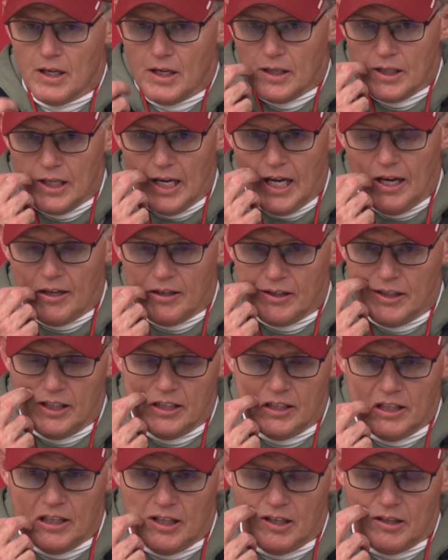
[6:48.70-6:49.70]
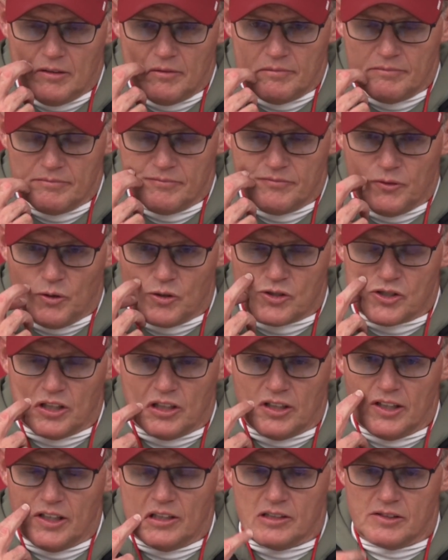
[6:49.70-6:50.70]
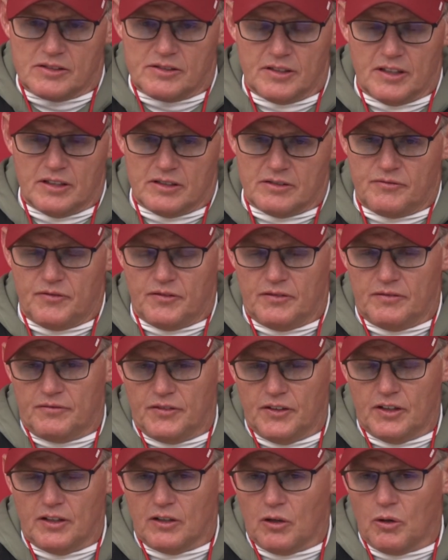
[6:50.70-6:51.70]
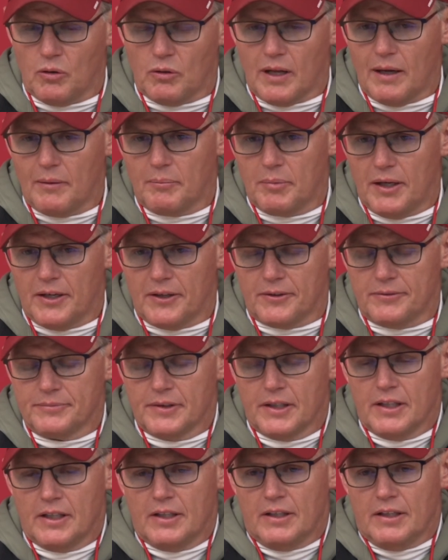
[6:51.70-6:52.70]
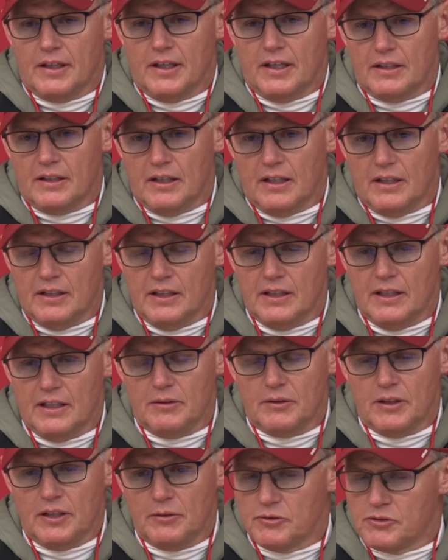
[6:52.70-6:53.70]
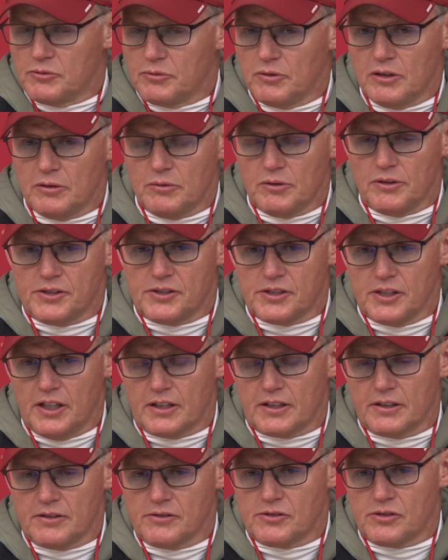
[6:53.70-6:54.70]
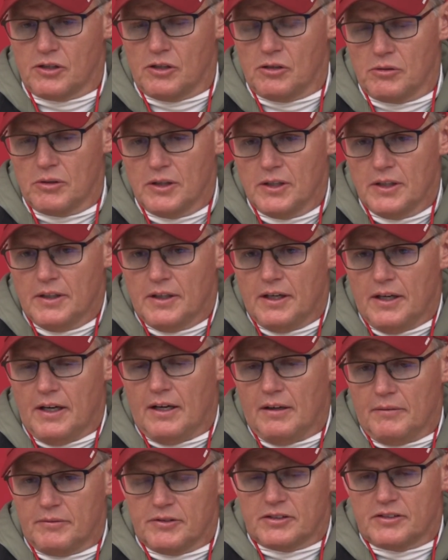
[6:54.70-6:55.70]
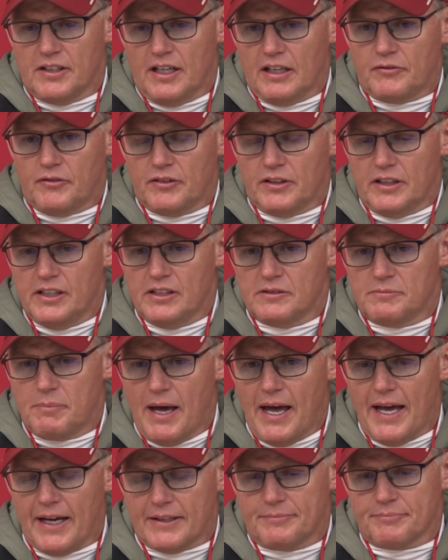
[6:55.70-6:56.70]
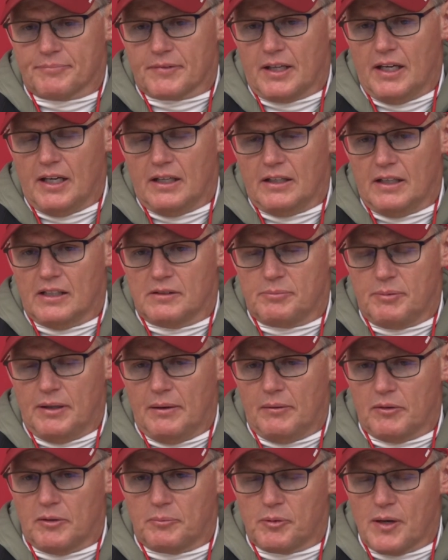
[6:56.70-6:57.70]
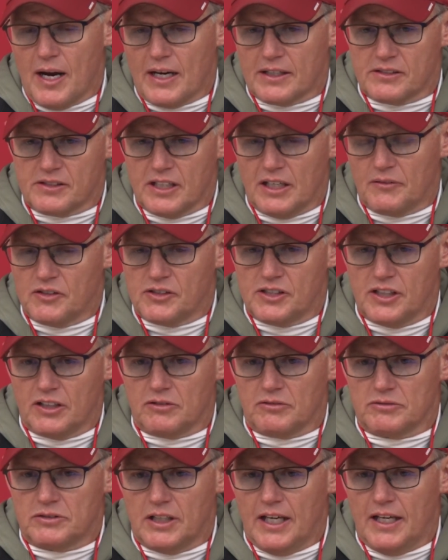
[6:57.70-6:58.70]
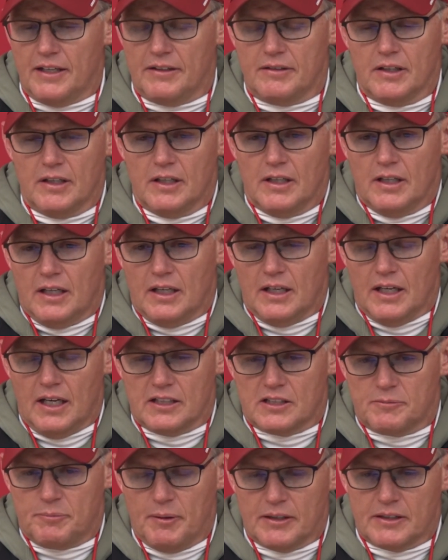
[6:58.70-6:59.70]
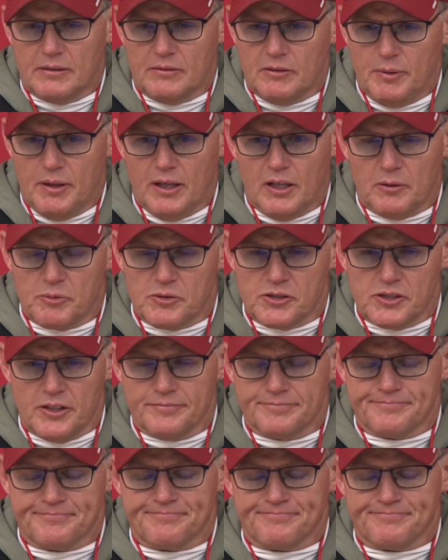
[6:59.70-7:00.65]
Yeah, he fortunately is feeling a whole lot better, and he was really, really sick, and so I'm just thankful that he's back and has been able to practice every single day, and I expect him to be 100%.